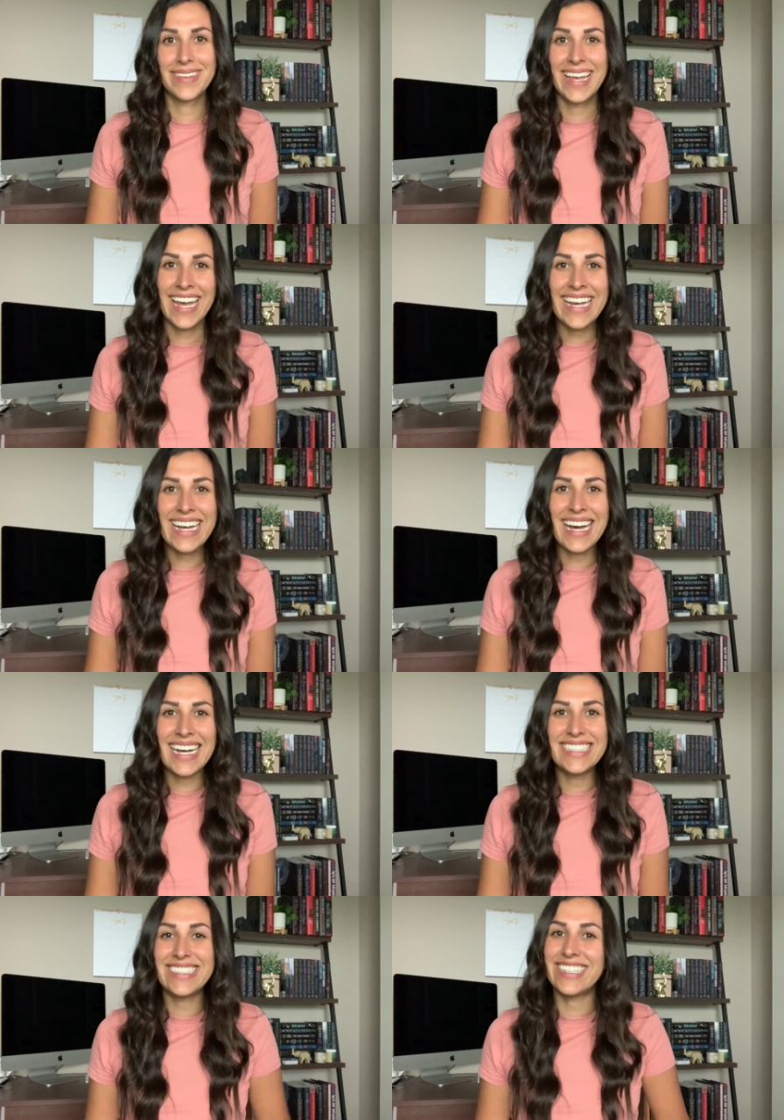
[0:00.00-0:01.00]
Hey
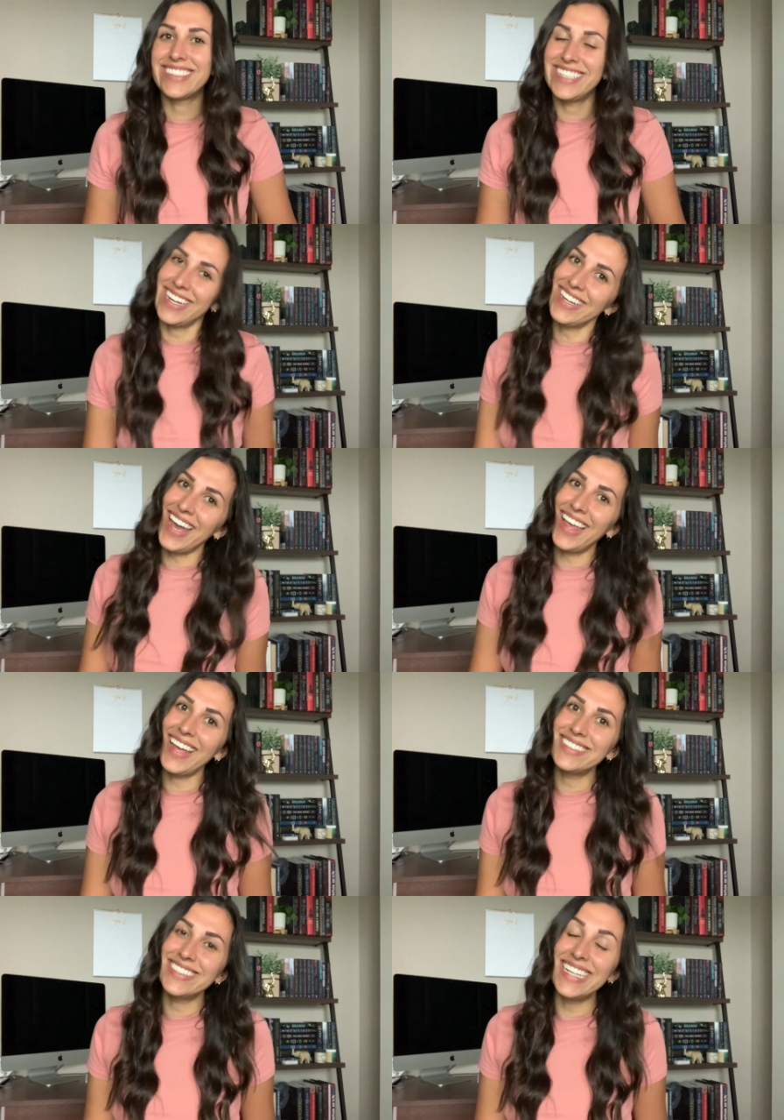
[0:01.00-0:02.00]
guys, it's Danielle,
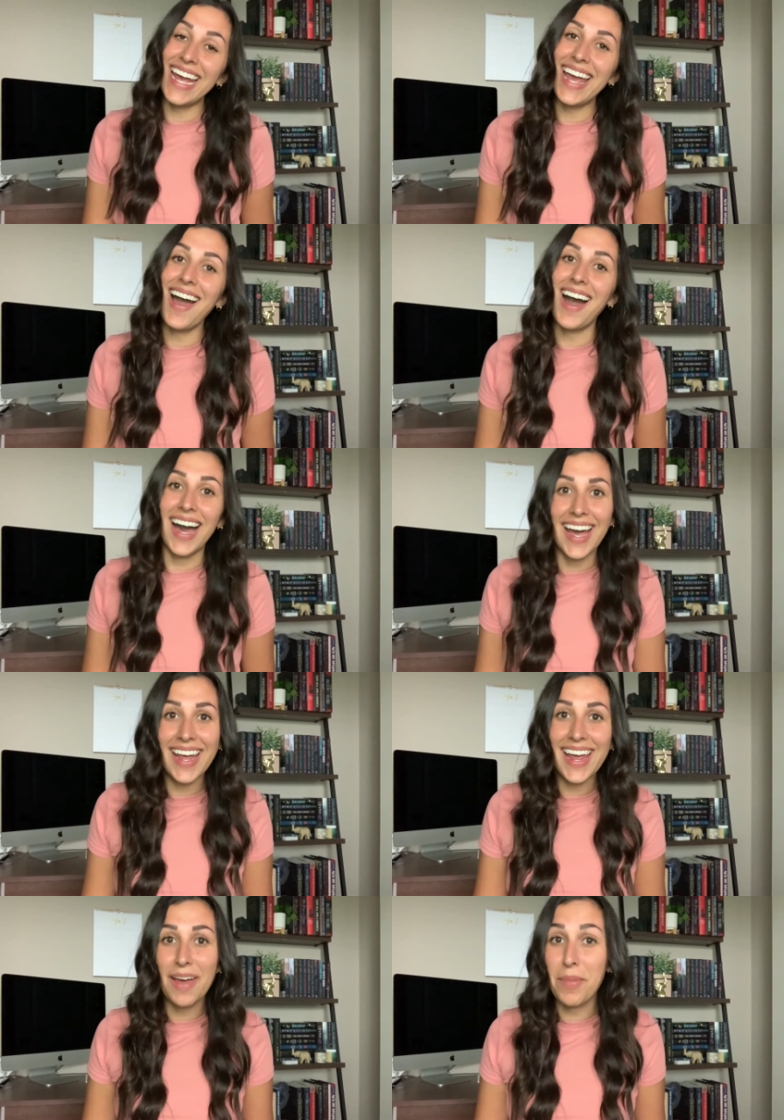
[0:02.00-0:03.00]
and today
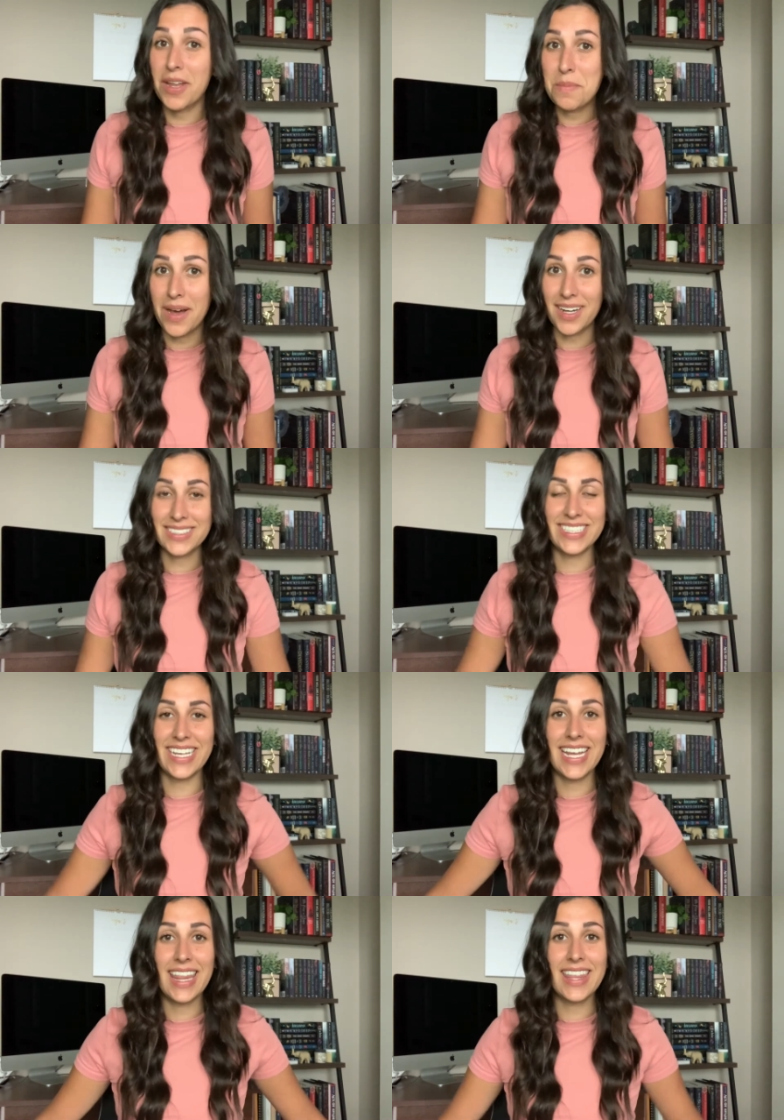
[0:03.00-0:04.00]
I am
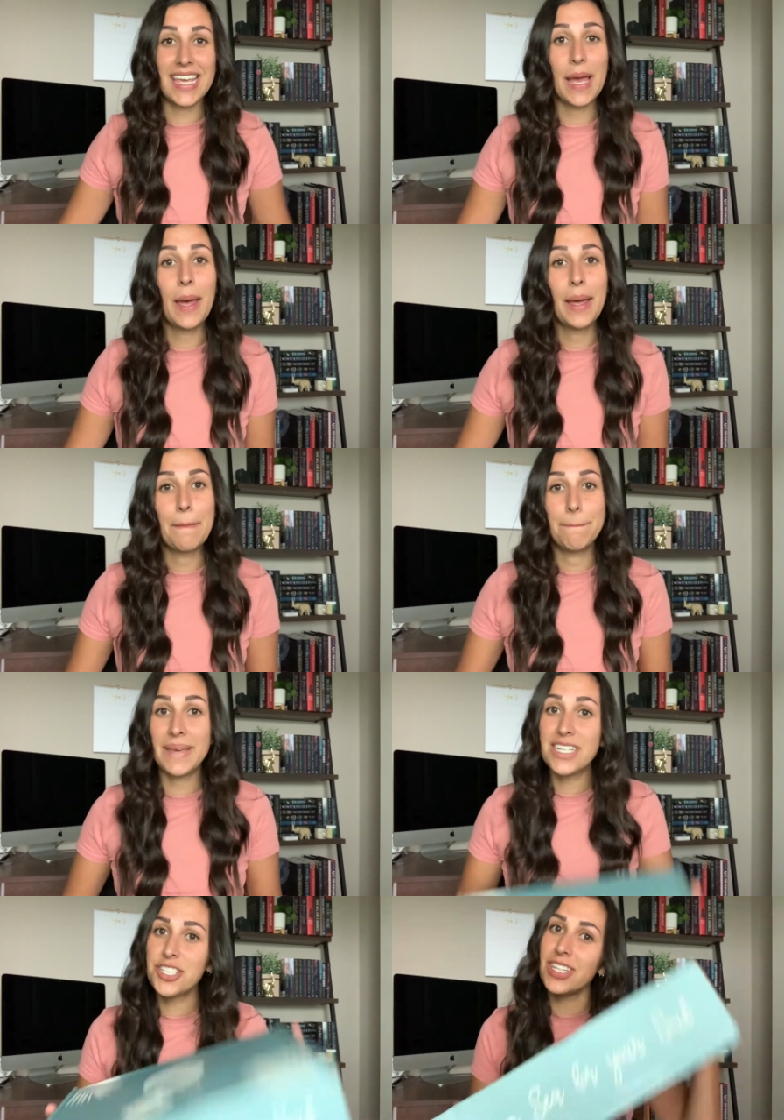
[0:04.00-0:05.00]
unboxing the
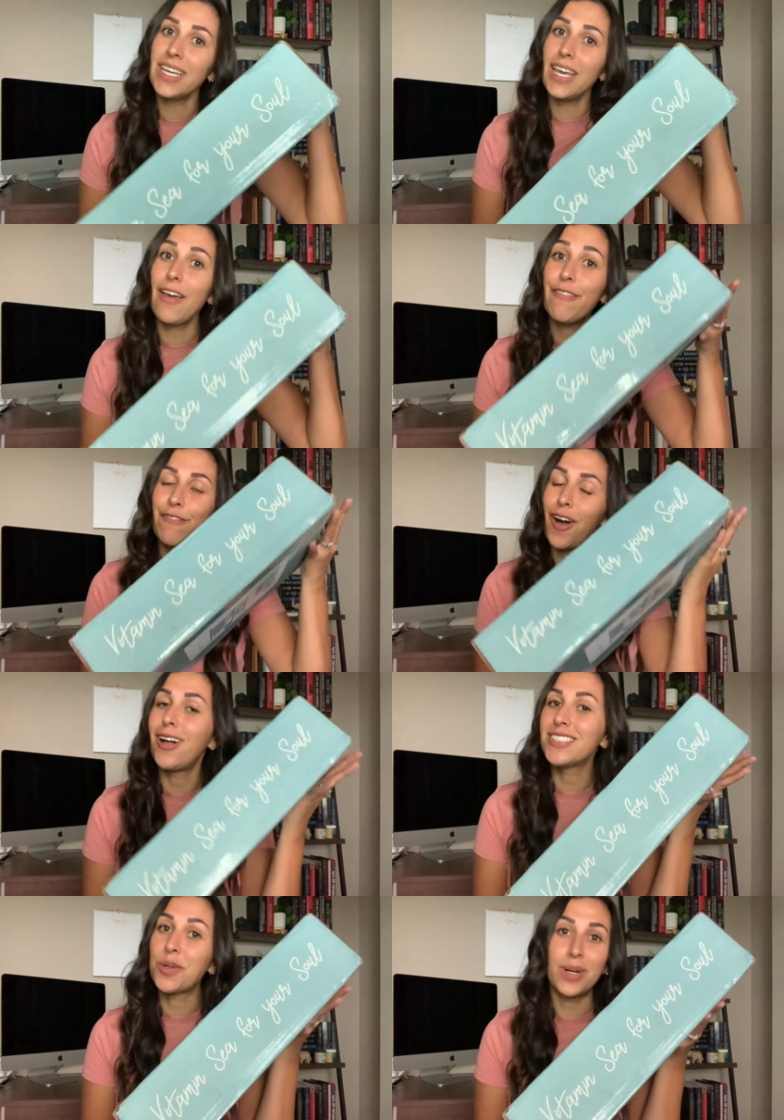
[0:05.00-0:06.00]
BILLIE'S
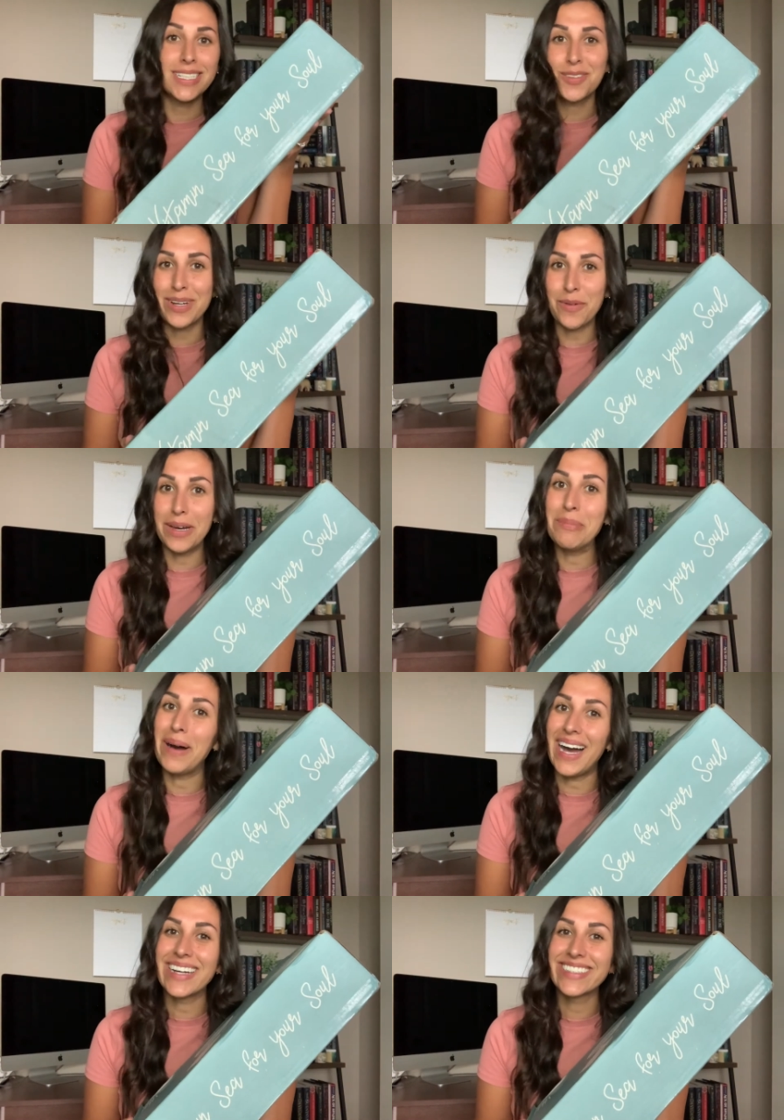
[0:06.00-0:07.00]
Fall 2021
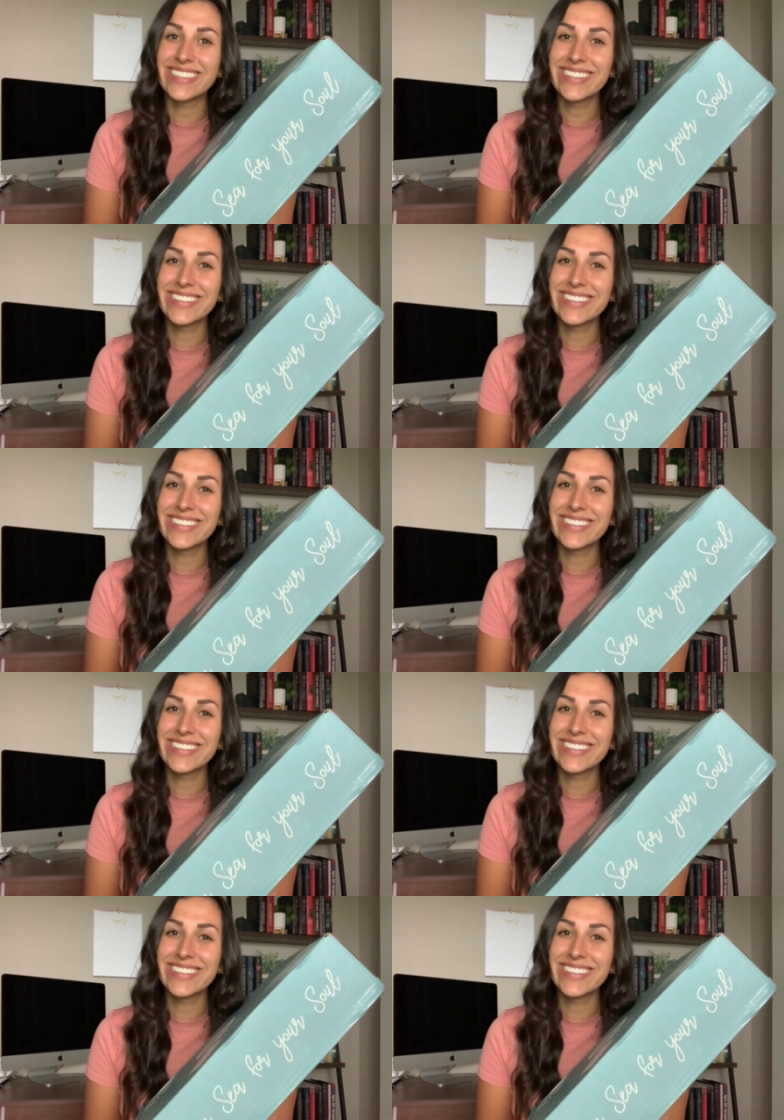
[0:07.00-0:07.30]
box.